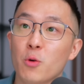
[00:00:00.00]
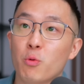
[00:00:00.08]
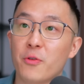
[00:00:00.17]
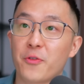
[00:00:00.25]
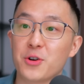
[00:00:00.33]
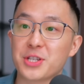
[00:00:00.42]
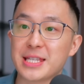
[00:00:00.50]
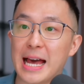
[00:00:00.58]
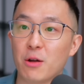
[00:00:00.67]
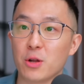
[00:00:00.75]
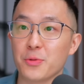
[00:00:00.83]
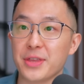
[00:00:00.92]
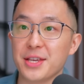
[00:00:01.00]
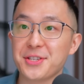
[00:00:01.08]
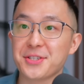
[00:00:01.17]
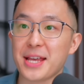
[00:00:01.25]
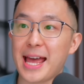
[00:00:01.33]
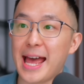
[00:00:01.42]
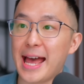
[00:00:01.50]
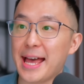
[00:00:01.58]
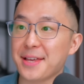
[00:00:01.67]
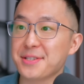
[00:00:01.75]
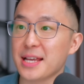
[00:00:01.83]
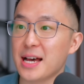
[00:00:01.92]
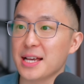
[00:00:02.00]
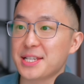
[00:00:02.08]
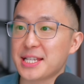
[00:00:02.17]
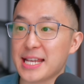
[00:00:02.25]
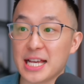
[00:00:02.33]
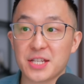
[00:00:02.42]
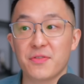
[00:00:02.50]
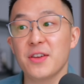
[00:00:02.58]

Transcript: We'll first download this as a CSV